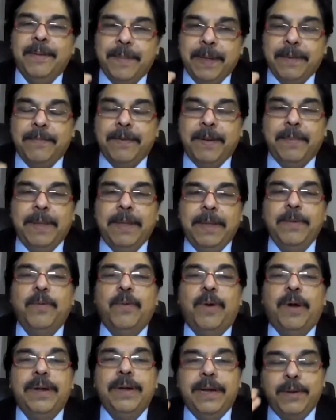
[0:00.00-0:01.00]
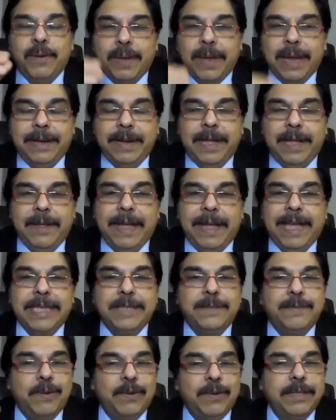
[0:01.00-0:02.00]
women who wanted to get their
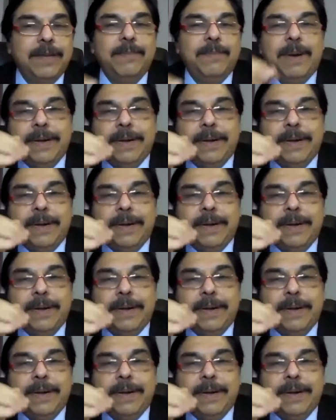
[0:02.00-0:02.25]
eggs frozen,